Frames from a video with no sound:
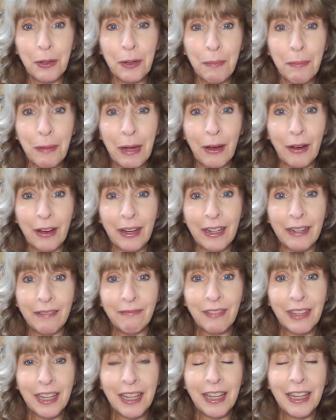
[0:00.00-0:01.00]
to Mary.
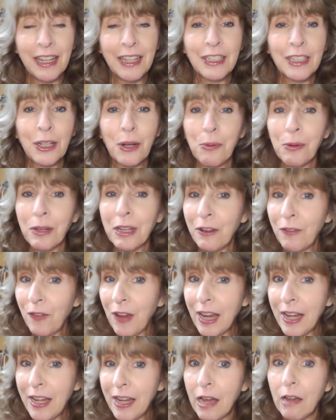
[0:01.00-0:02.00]
So we're going to
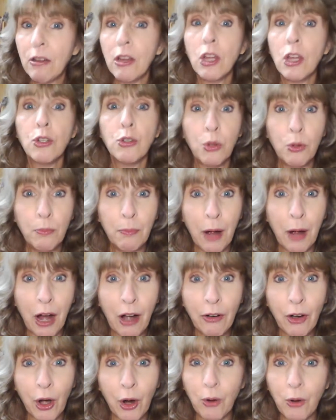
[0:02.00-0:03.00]
find out
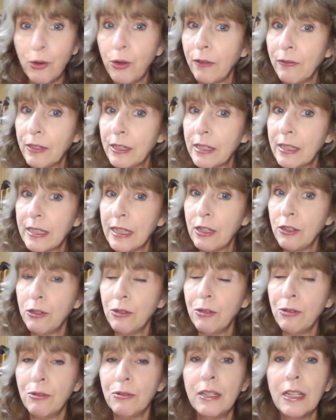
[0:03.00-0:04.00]
tomorrow. You have to stay
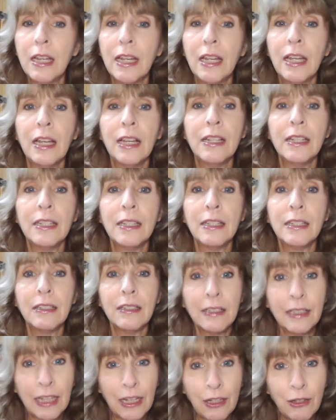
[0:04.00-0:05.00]
tuned.
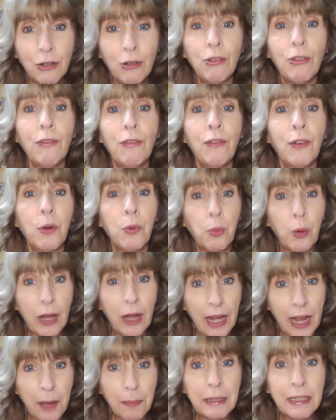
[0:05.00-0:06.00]
Stay tuned for what
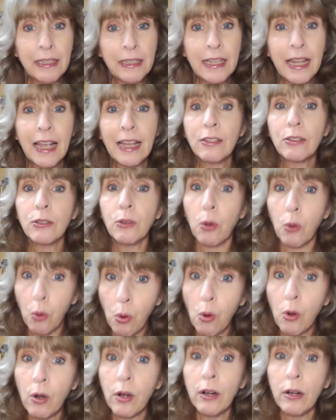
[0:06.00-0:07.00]
happens next,
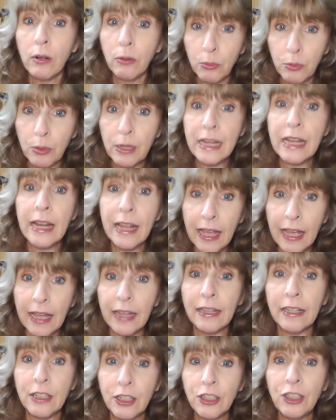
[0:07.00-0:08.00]
or read
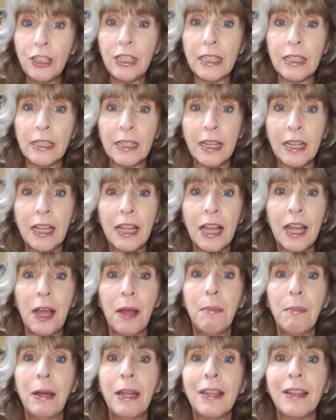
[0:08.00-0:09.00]
ahead and cheat.
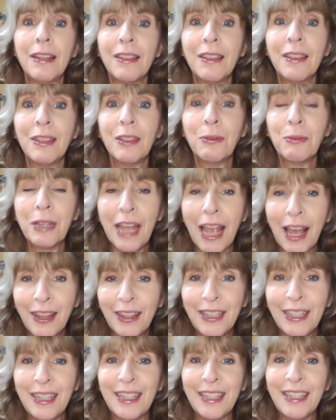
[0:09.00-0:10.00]
But the
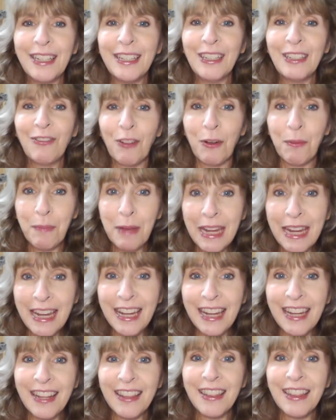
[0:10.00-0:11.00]
reality is, for
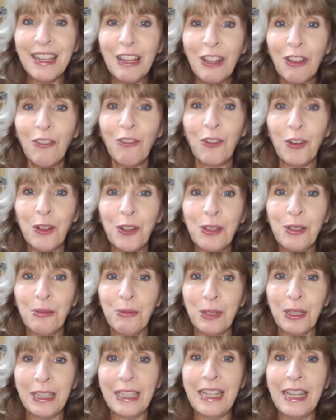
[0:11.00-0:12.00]
me, this verse
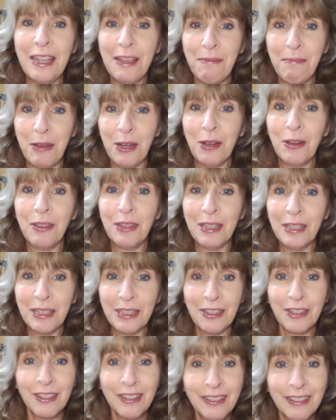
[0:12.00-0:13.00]
really hit me, or this
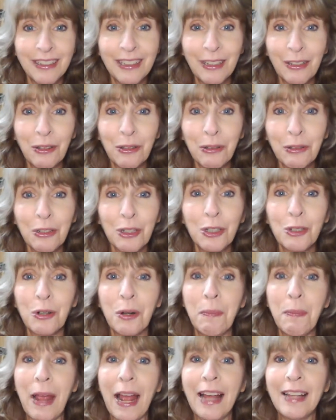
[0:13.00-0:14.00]
little
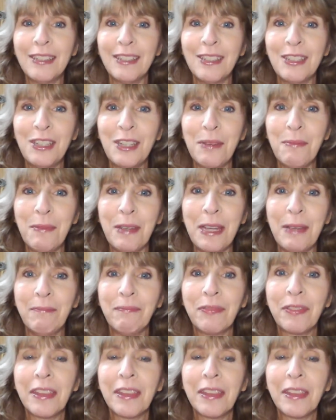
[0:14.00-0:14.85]
short passage hit me.